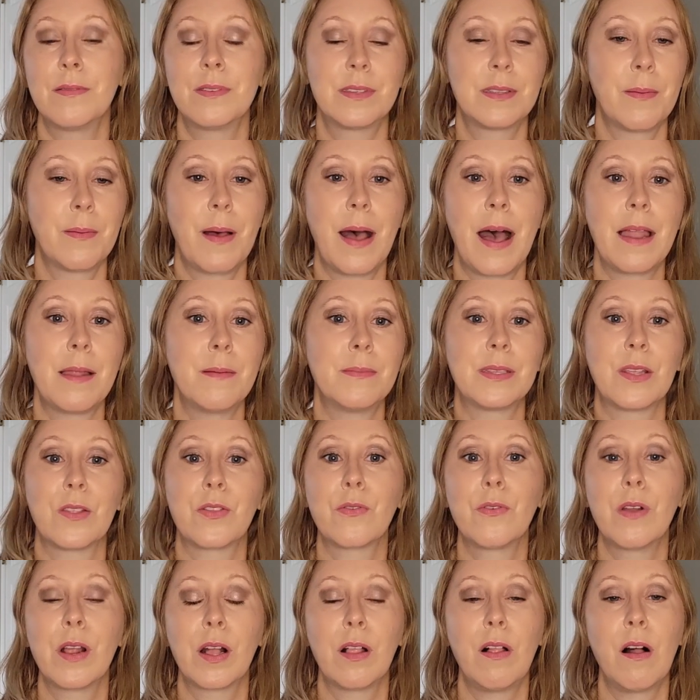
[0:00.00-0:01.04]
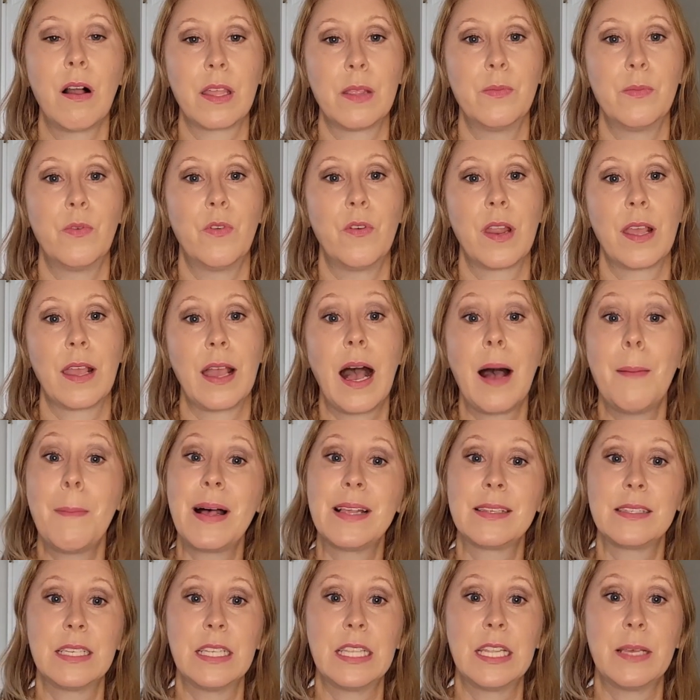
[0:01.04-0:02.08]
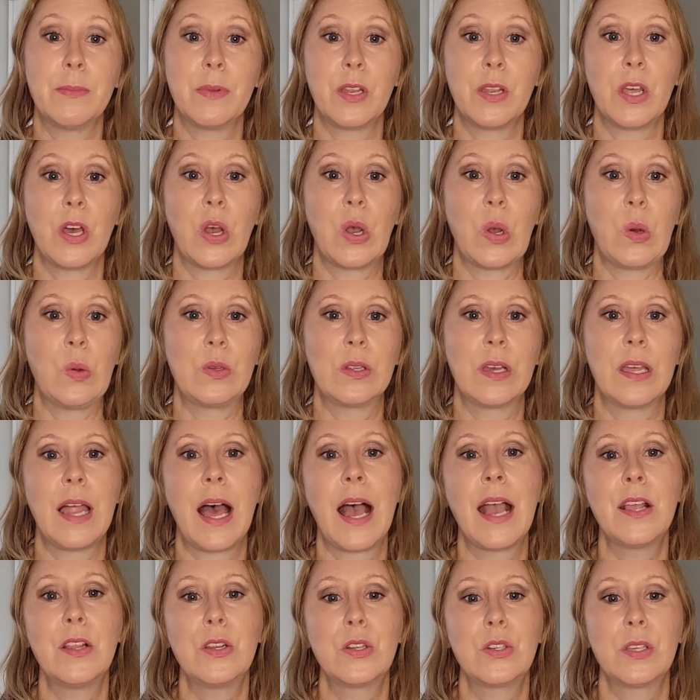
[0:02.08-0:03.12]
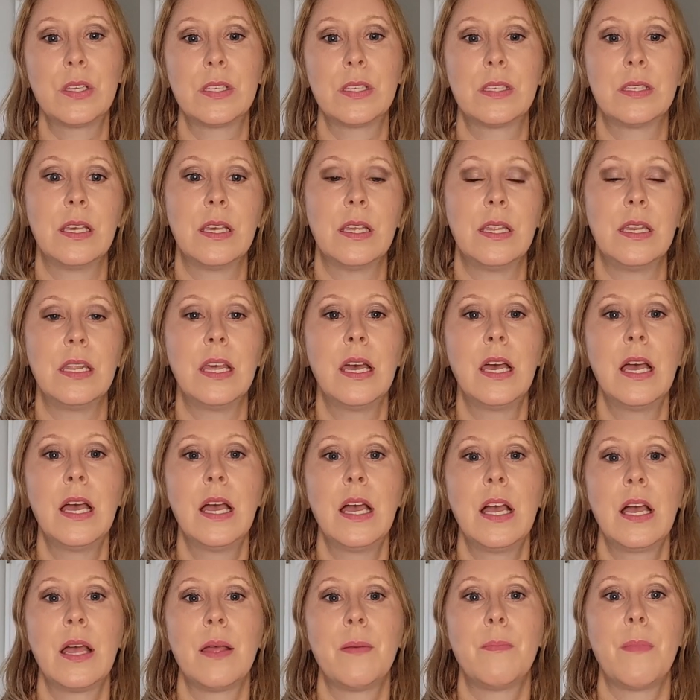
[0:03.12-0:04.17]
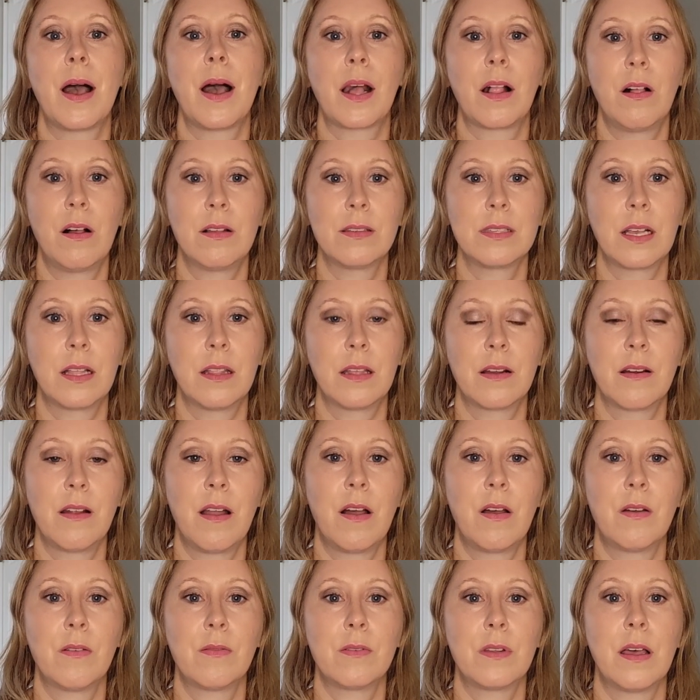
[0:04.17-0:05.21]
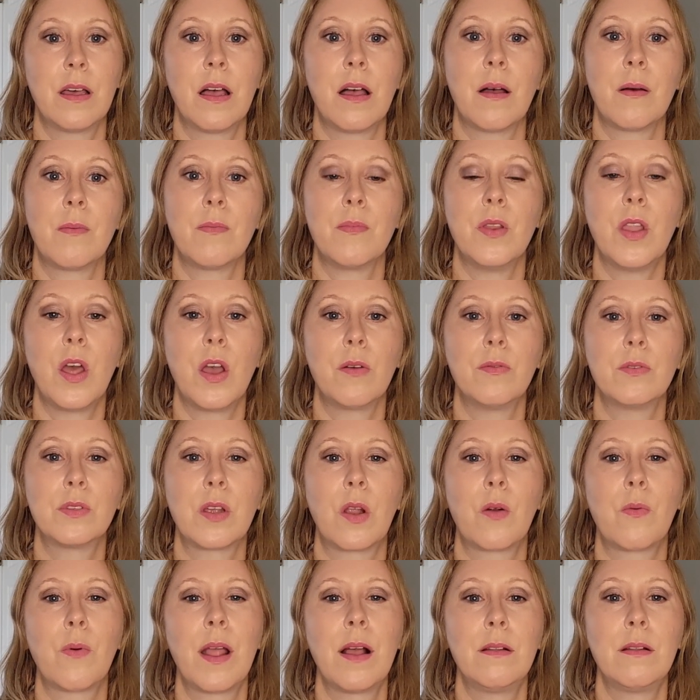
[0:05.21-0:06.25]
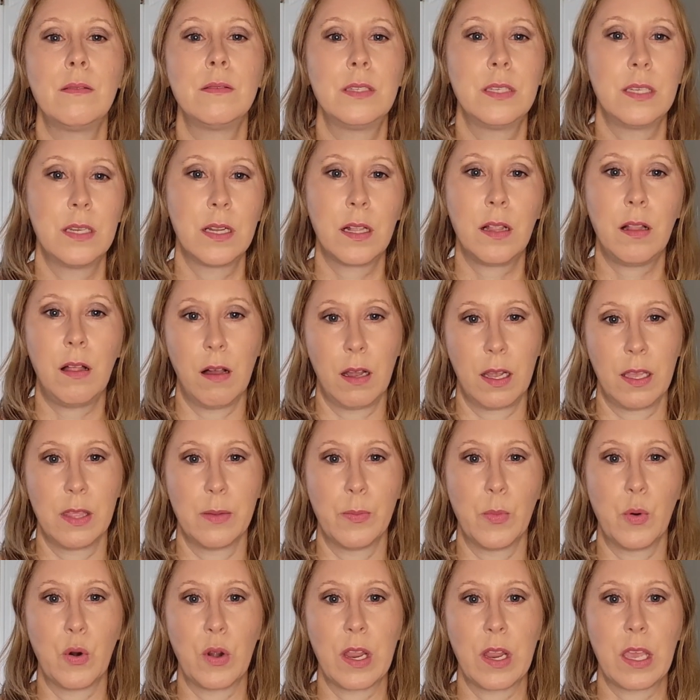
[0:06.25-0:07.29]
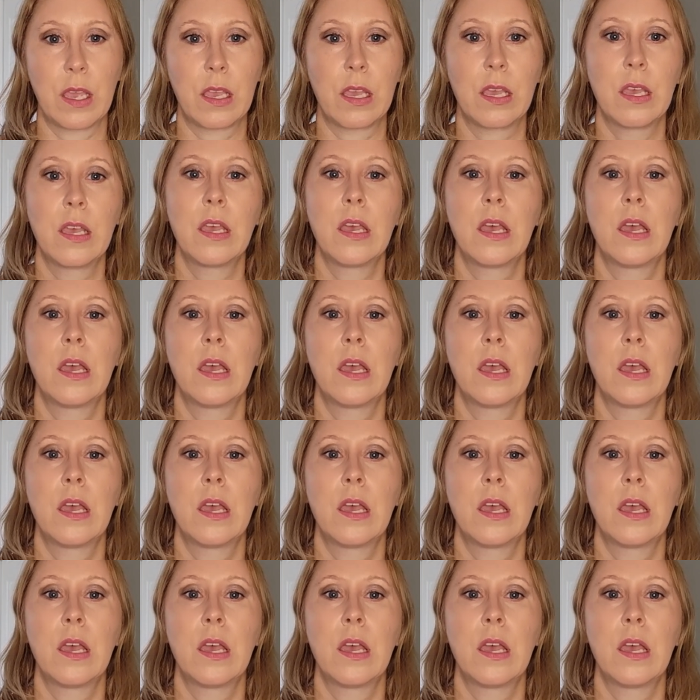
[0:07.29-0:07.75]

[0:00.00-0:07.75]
some items at 3 o'clock in the morning, I might send them a note. And I usually send my closet clear out notes around 10 o'clock in the morning,